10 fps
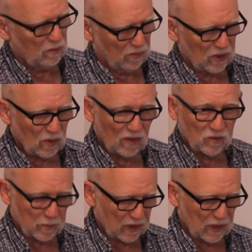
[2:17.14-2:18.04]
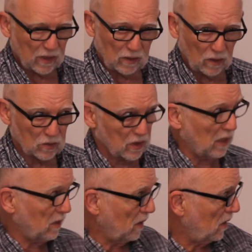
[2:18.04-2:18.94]
But you have to be kind of close. Now,
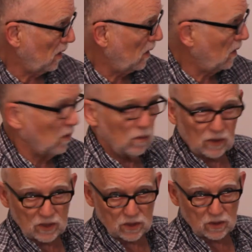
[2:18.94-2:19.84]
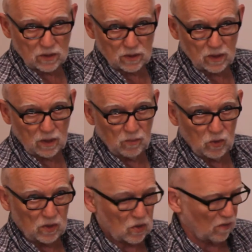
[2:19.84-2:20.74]
uh-oh, let's see, the
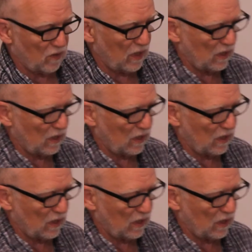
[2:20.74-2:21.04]
moon is over there,